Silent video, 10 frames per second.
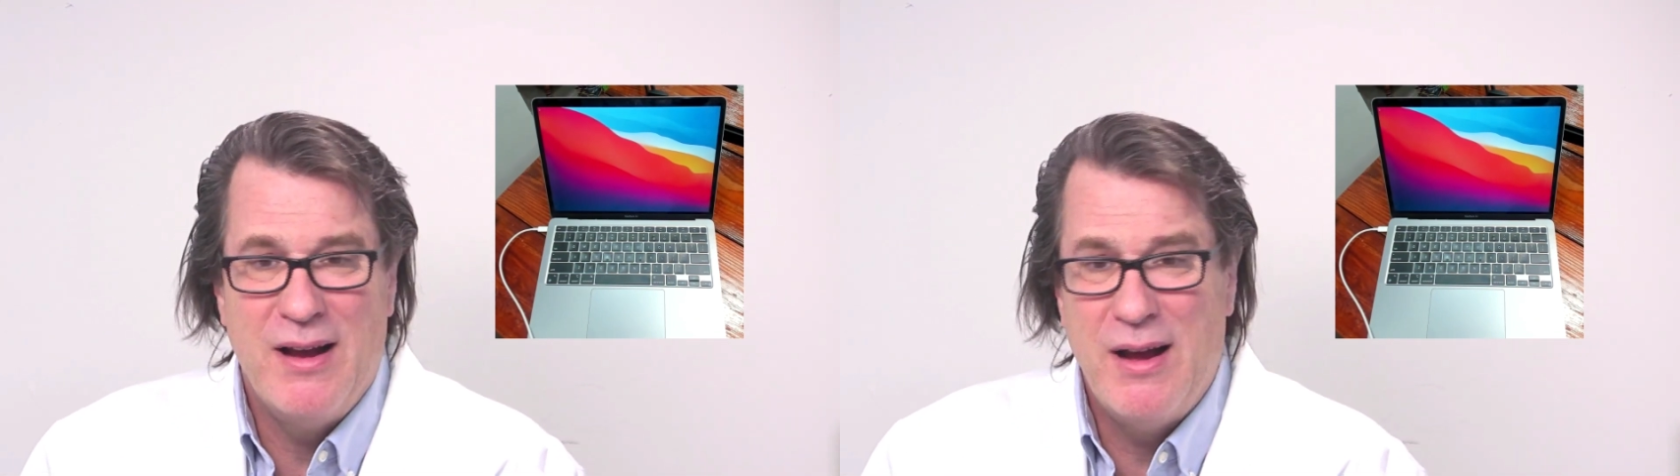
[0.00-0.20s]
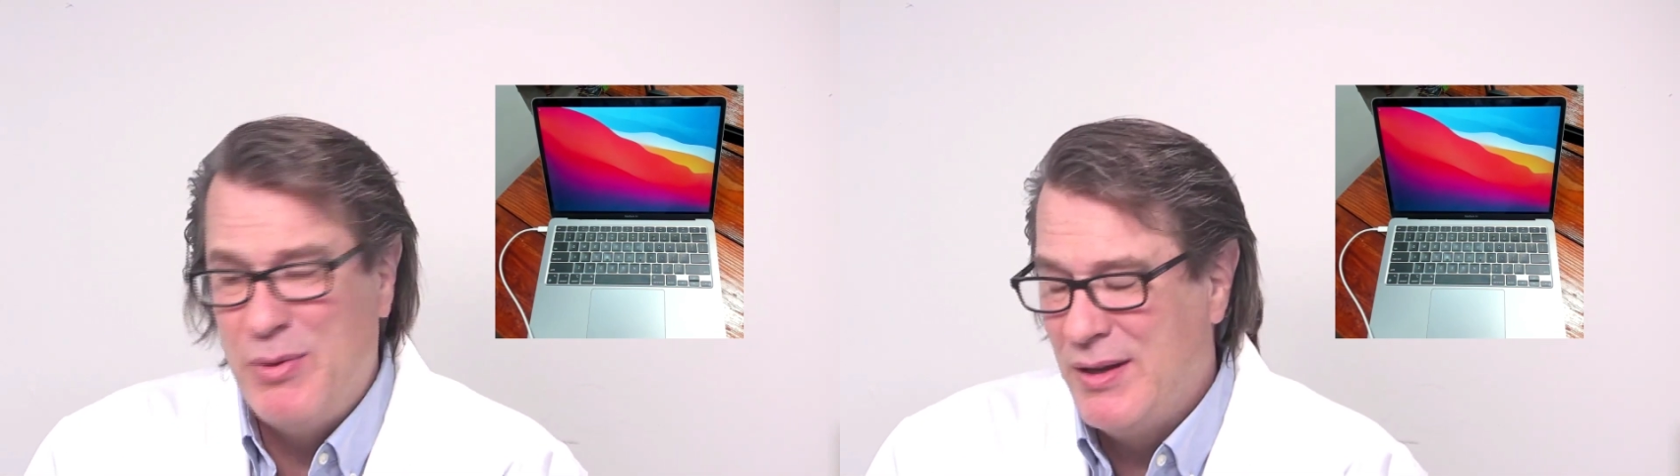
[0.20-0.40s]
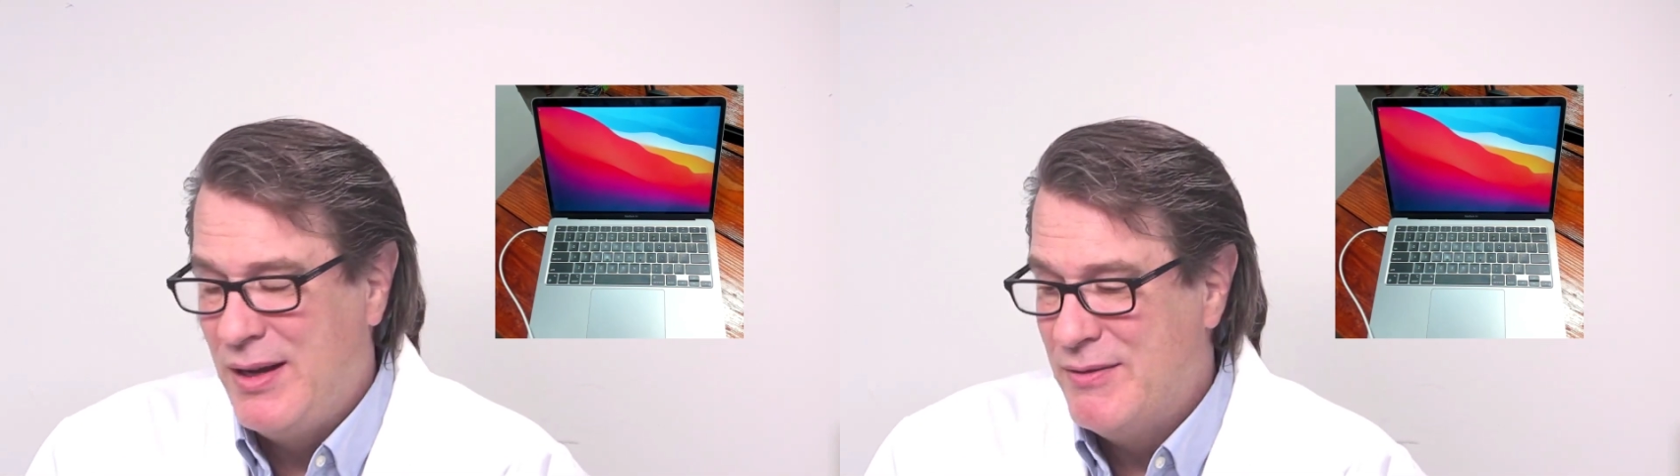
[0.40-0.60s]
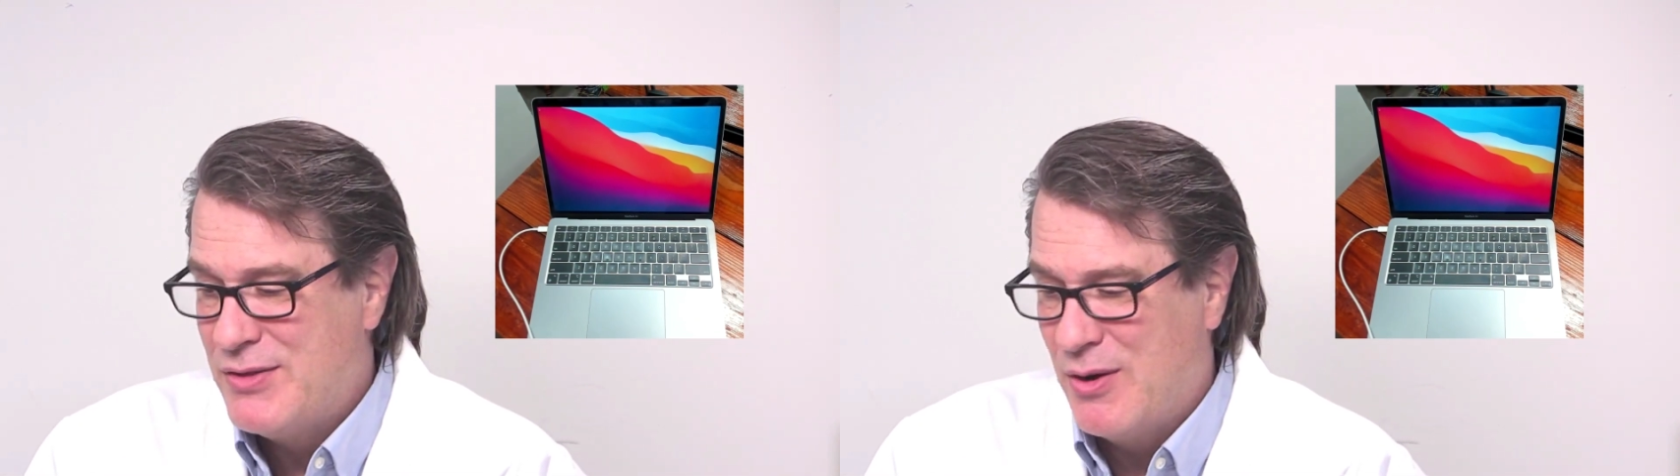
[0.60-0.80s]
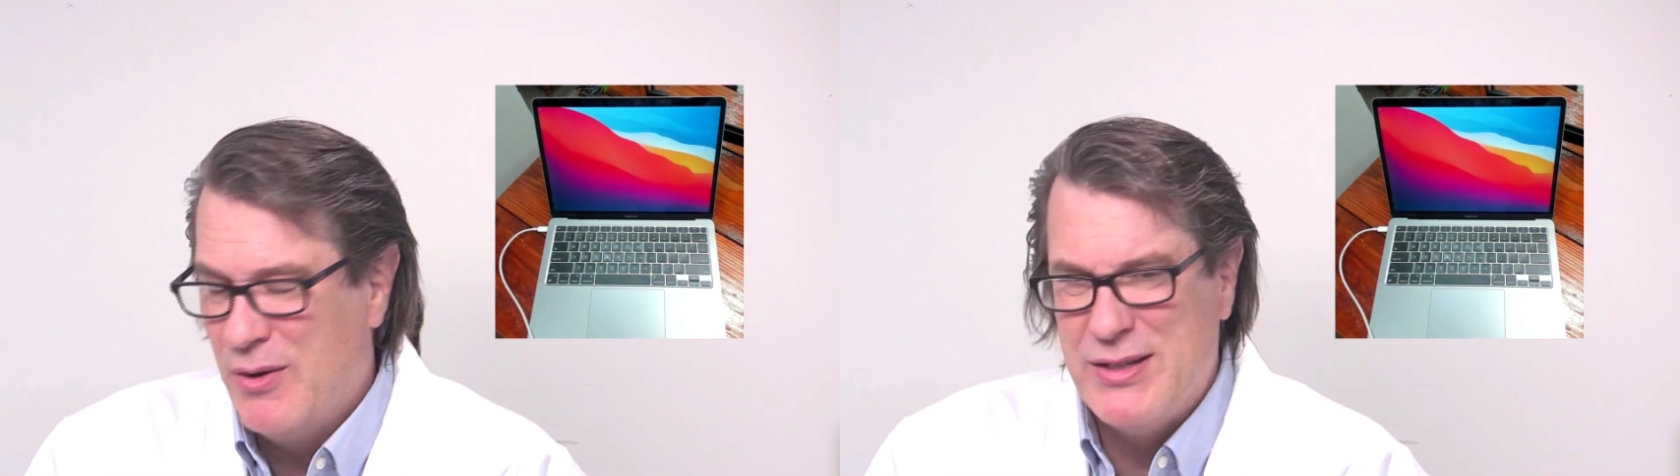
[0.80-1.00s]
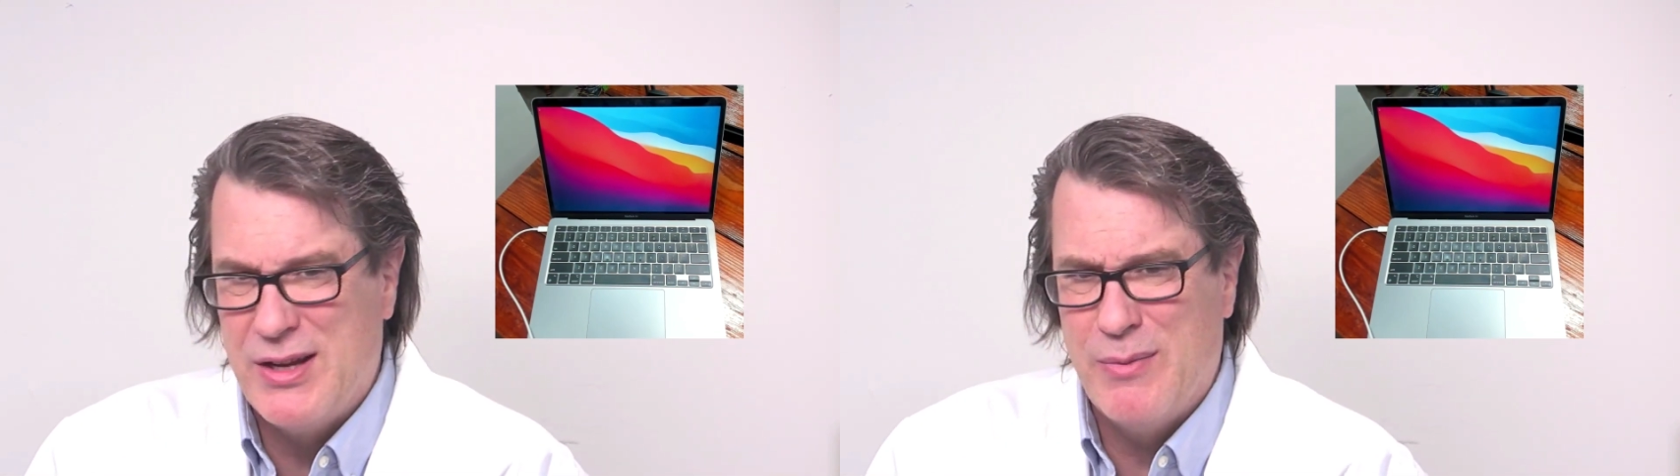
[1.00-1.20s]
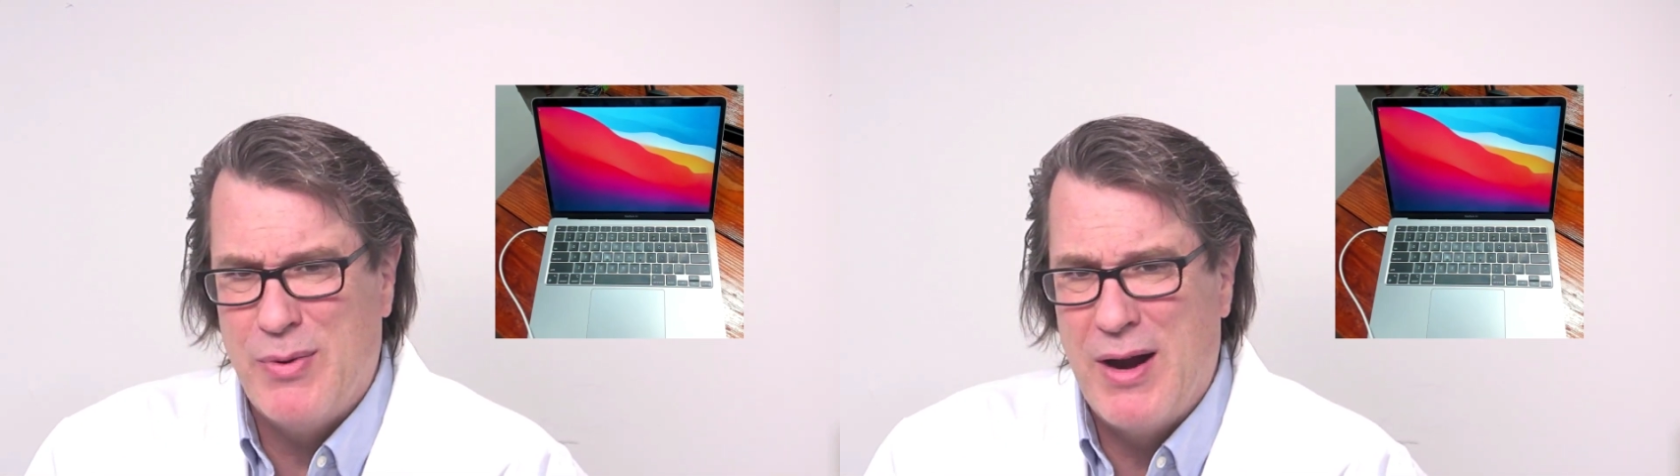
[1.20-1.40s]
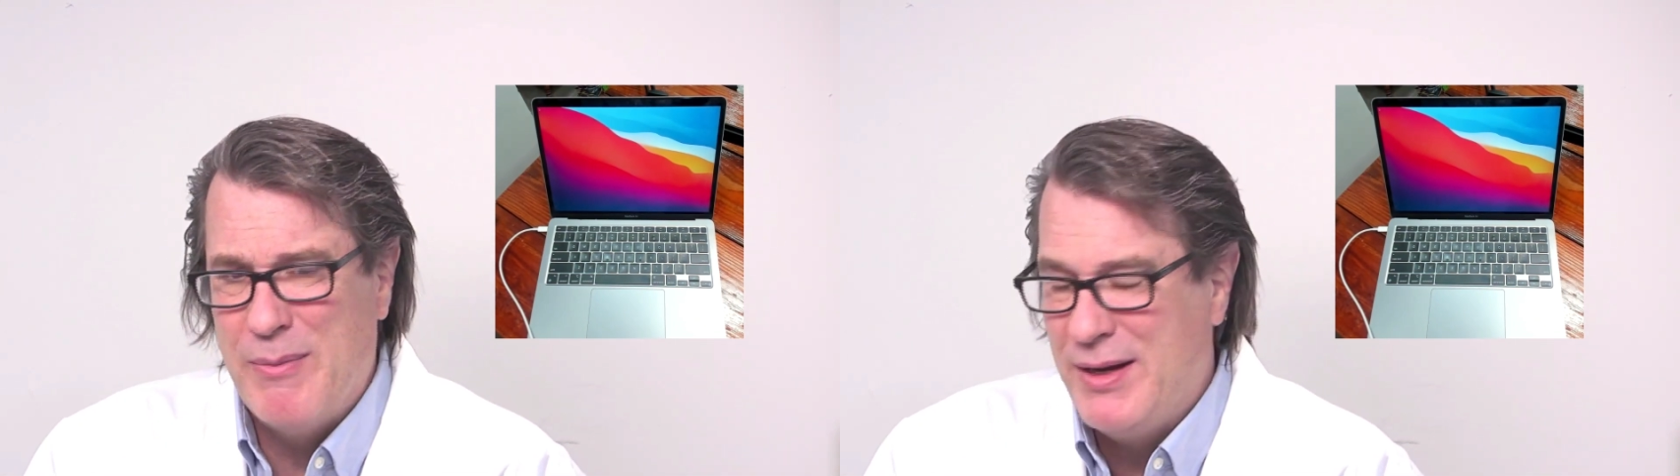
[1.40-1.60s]
I believe, so it's going to
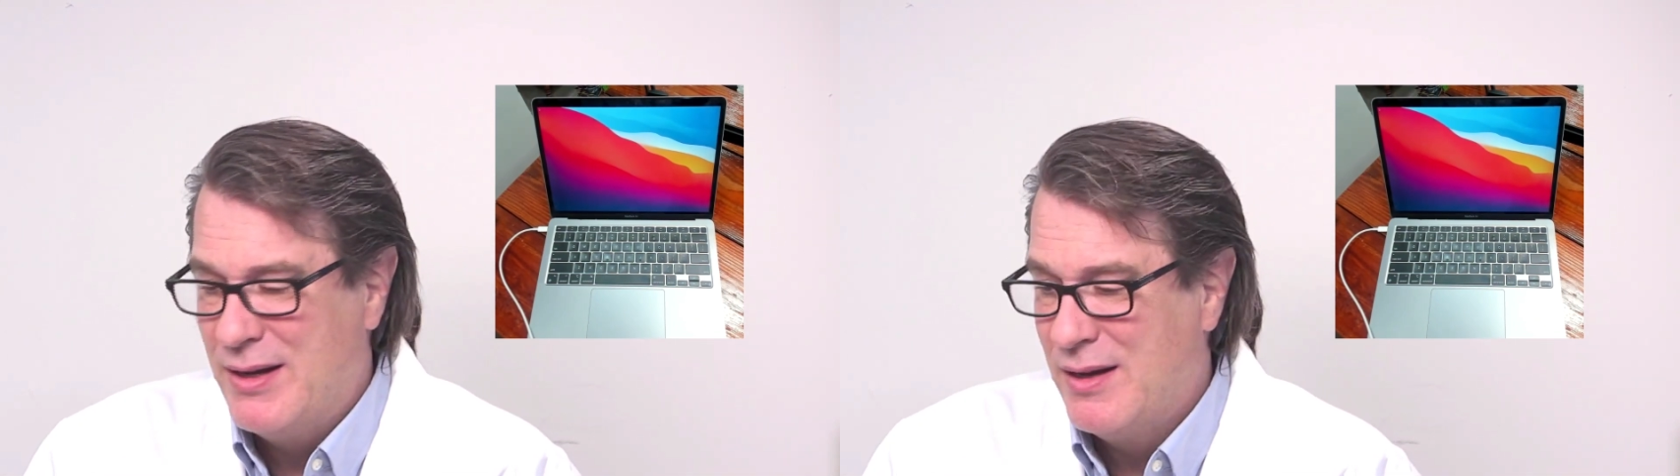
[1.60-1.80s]
prompt me